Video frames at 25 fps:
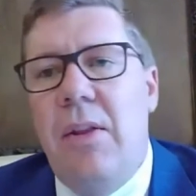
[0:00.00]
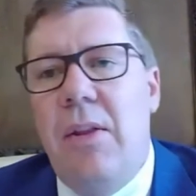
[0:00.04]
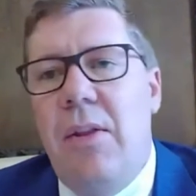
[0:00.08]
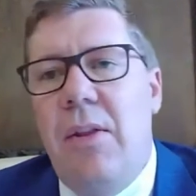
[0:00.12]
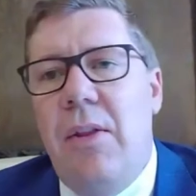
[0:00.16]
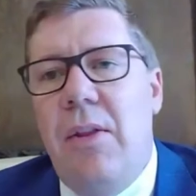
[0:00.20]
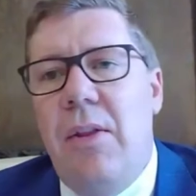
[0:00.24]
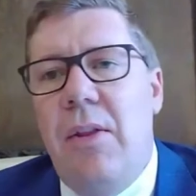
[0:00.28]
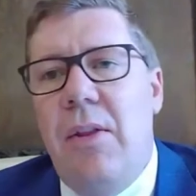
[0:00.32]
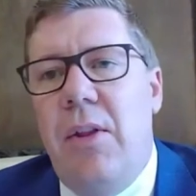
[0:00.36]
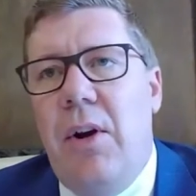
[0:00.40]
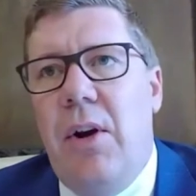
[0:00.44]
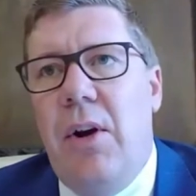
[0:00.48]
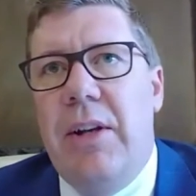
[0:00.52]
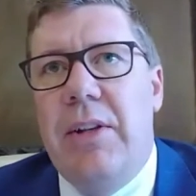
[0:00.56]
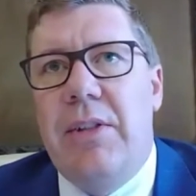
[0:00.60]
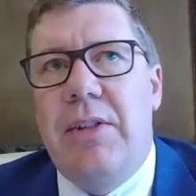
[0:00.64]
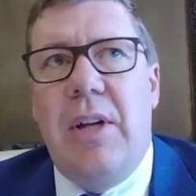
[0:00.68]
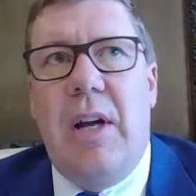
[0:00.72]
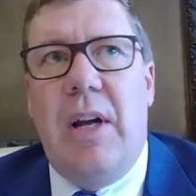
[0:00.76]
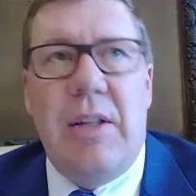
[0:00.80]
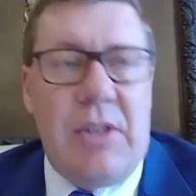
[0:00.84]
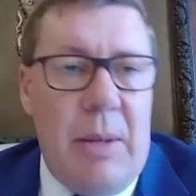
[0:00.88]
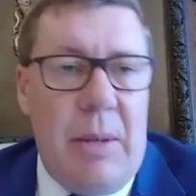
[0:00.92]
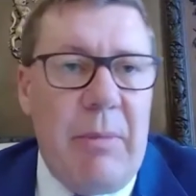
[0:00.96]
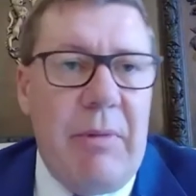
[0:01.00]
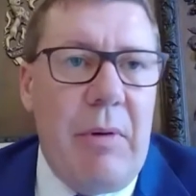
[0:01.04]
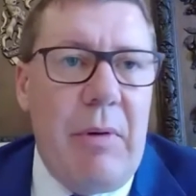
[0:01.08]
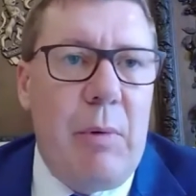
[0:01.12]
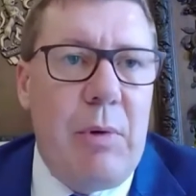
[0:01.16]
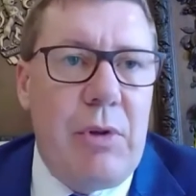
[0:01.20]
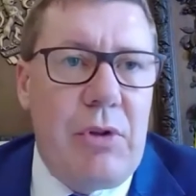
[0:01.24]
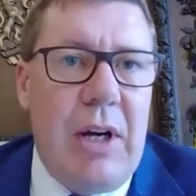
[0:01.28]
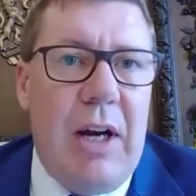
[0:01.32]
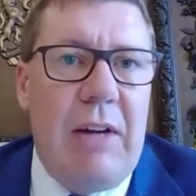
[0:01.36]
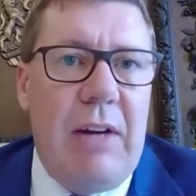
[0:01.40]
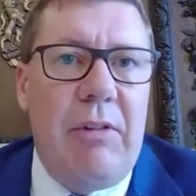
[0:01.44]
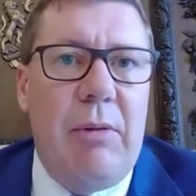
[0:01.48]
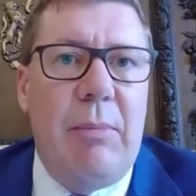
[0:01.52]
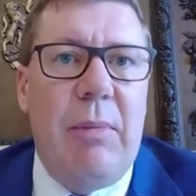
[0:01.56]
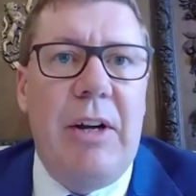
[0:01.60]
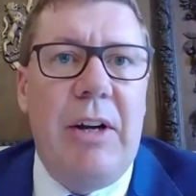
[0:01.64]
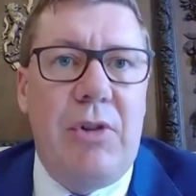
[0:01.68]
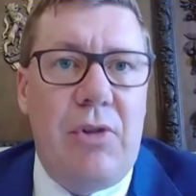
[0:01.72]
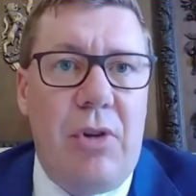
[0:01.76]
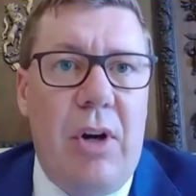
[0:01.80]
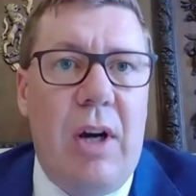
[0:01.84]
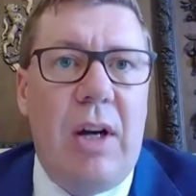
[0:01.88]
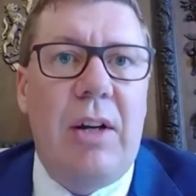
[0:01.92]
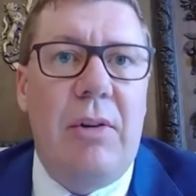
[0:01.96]
There is some of it will travel
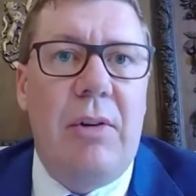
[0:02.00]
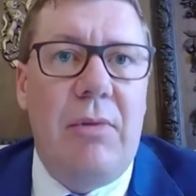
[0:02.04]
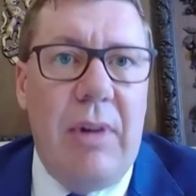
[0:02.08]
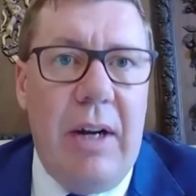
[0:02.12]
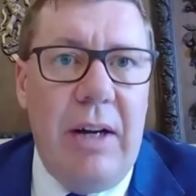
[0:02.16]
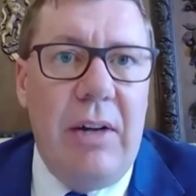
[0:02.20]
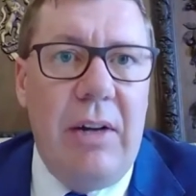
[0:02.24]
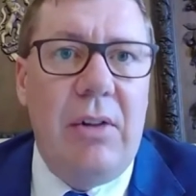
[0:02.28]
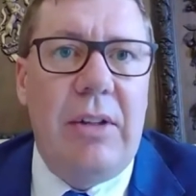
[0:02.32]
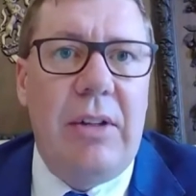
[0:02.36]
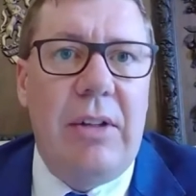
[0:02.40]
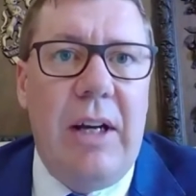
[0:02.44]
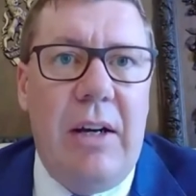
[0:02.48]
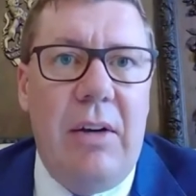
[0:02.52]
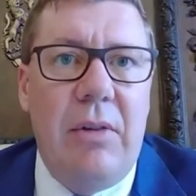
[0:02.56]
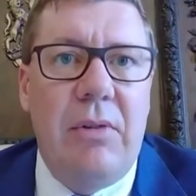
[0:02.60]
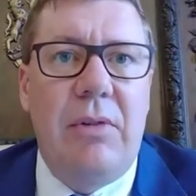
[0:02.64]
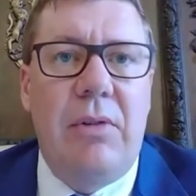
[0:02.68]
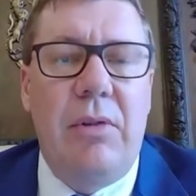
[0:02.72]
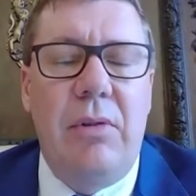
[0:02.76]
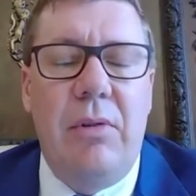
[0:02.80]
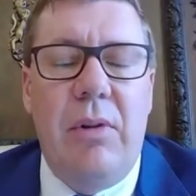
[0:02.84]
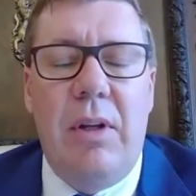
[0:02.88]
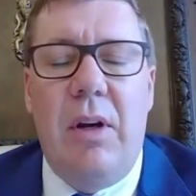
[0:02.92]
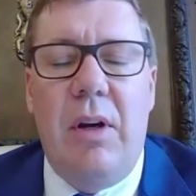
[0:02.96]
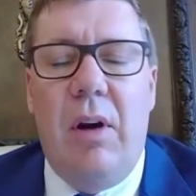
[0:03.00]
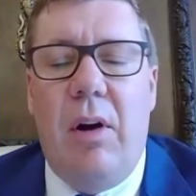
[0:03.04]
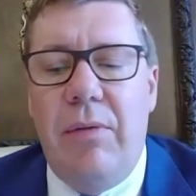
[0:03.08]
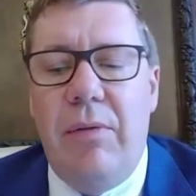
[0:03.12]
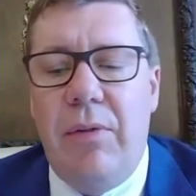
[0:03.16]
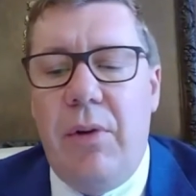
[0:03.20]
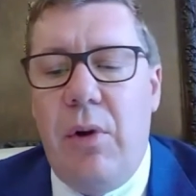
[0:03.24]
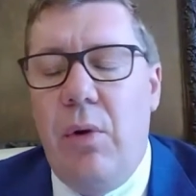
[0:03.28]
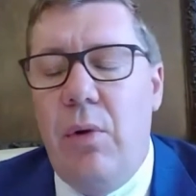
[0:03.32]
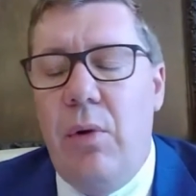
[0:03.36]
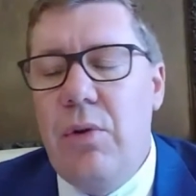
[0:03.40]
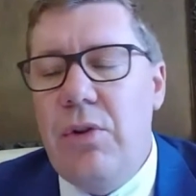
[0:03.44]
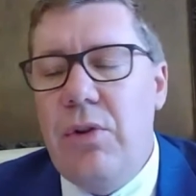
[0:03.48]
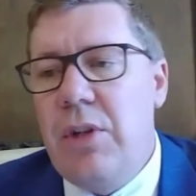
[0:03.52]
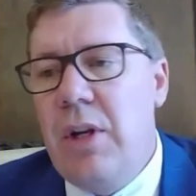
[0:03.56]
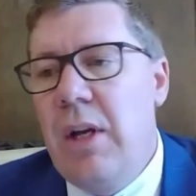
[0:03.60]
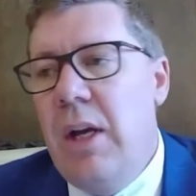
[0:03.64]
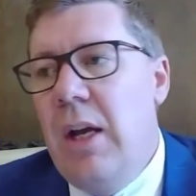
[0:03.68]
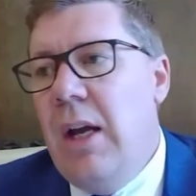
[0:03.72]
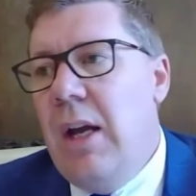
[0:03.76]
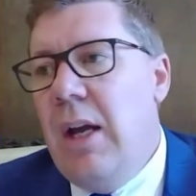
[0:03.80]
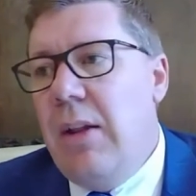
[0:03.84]
by truck and rail down to the Gulf Coast.